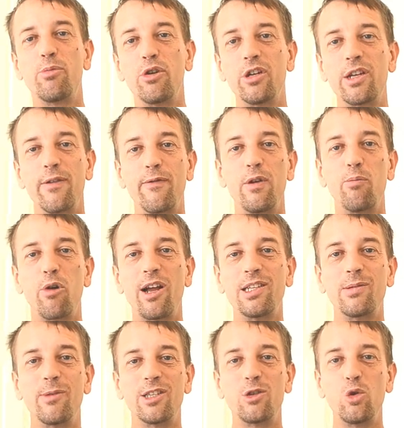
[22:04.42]
a book if you
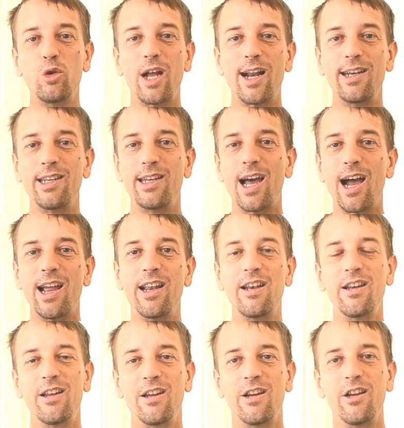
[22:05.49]
price them at
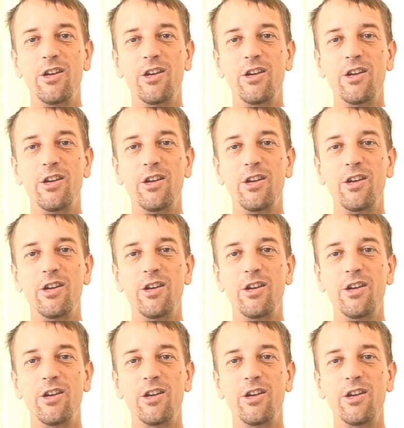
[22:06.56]
$2.99.